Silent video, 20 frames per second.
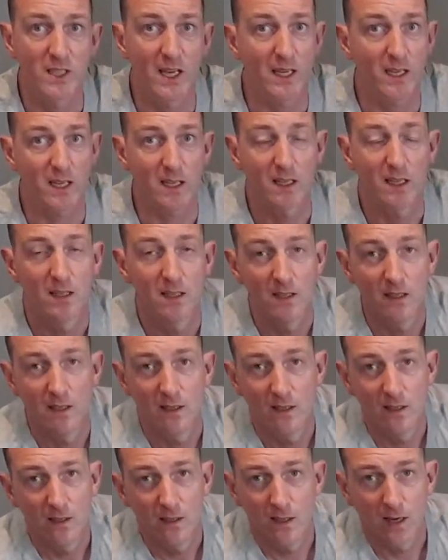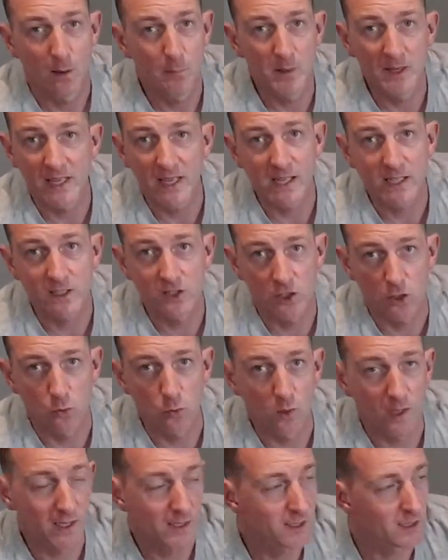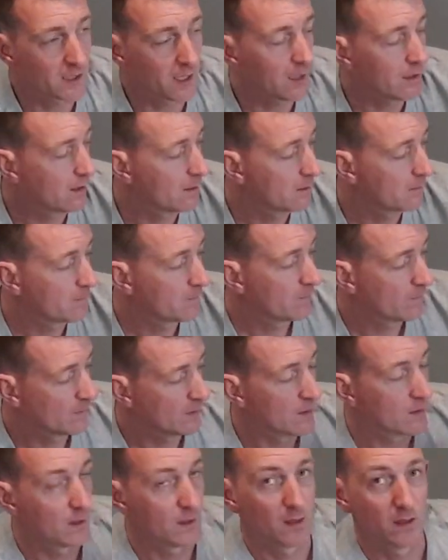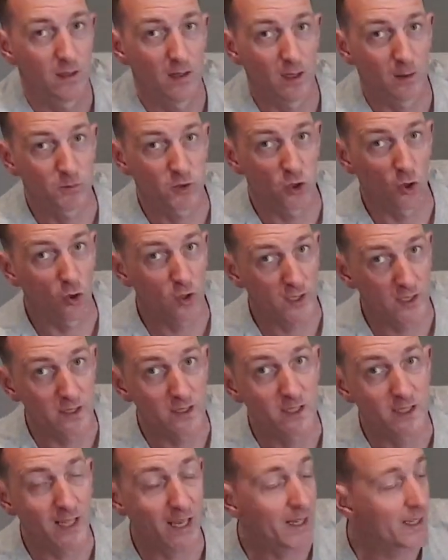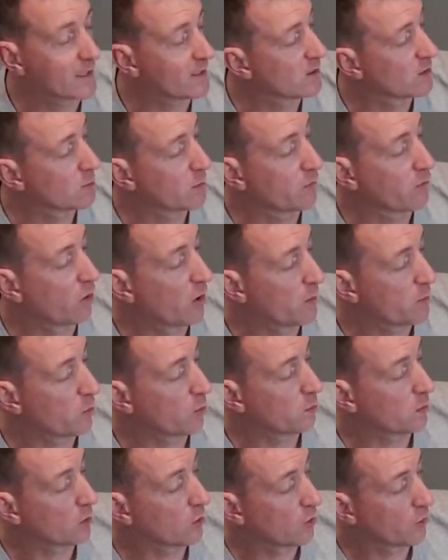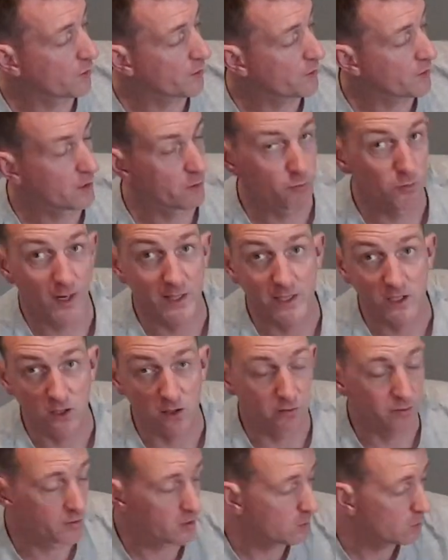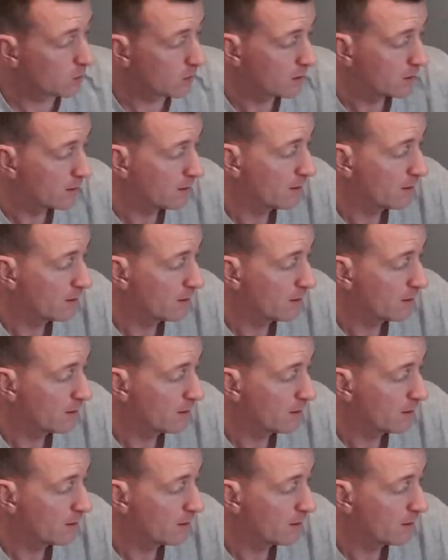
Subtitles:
take a minute or two, let's say. I'm talking seconds before it was uploaded and ready to view.